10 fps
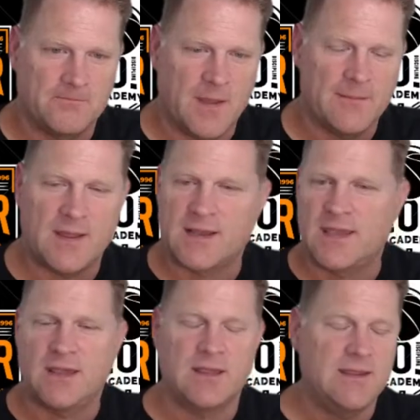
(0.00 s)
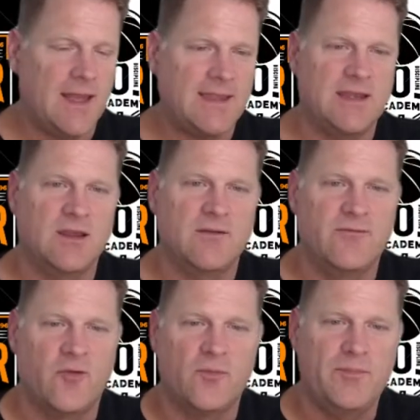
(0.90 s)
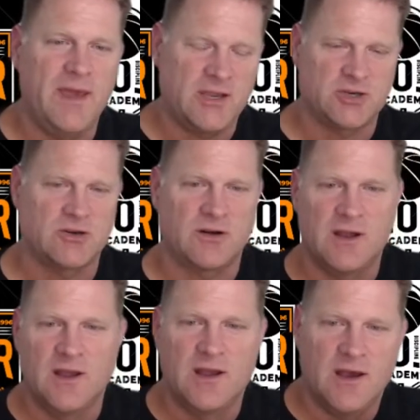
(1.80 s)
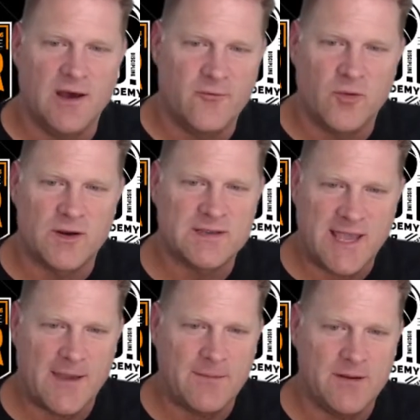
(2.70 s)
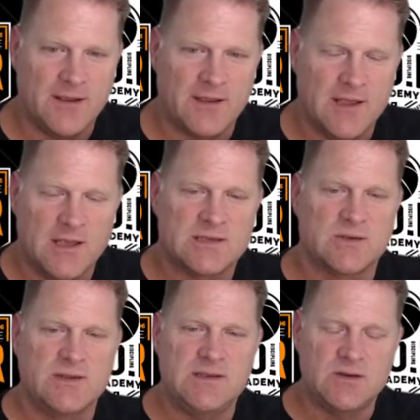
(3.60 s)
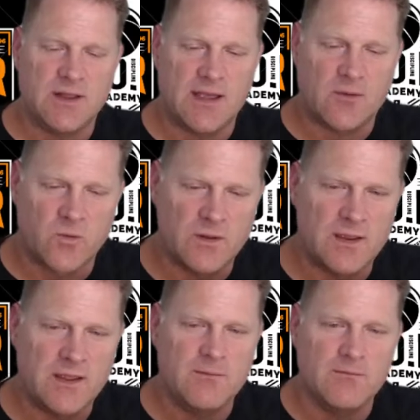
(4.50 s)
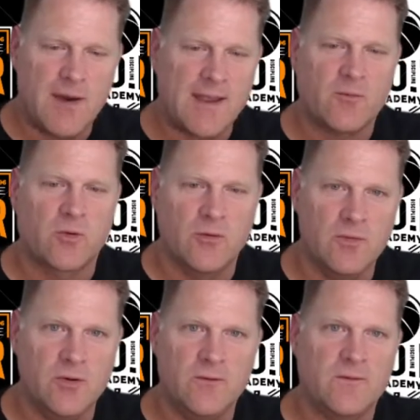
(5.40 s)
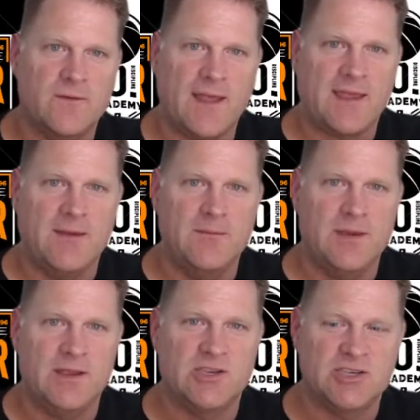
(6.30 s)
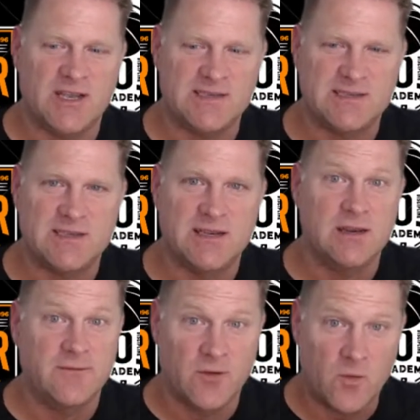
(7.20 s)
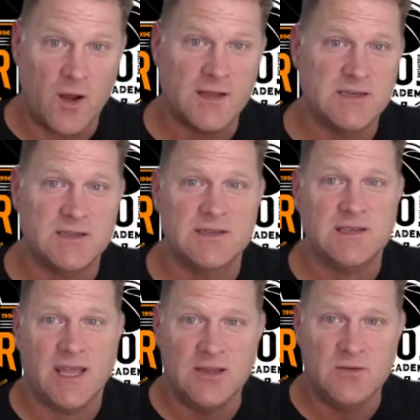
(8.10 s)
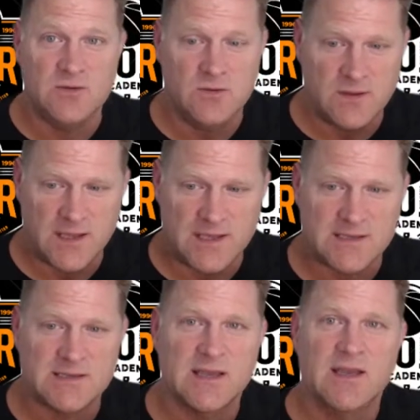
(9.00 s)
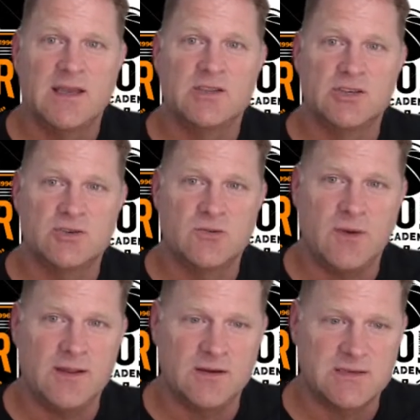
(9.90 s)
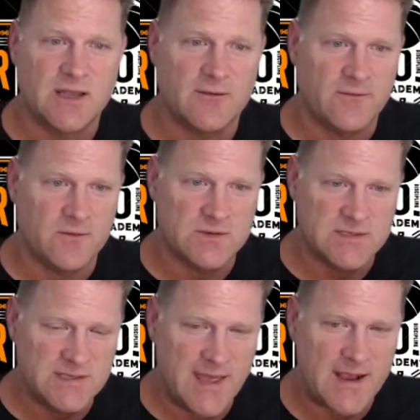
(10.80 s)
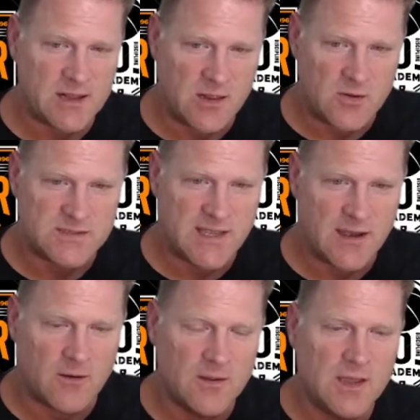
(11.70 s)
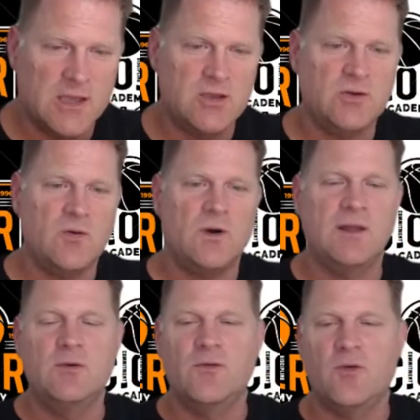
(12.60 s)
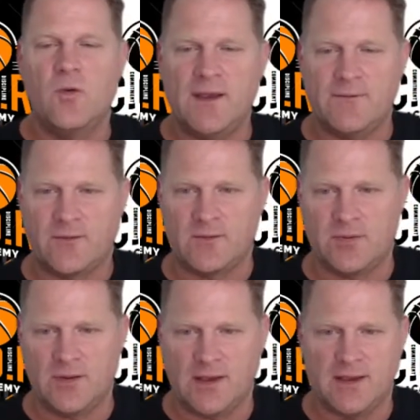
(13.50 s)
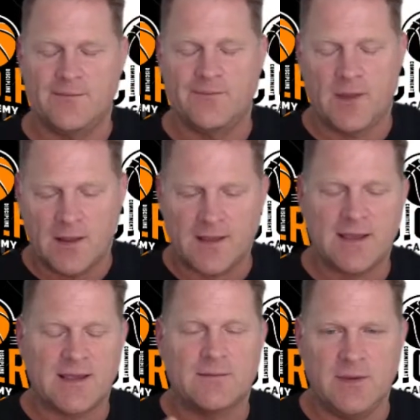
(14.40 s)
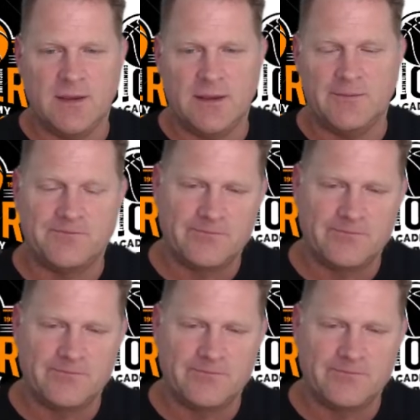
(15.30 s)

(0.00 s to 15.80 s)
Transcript: I'm not getting a full picture of what is happening. So these are like really micro moves that can be adjusted. And if you're watching this and you do this, just remind yourself, if you see that closeout, you don't want to move away from the play like me.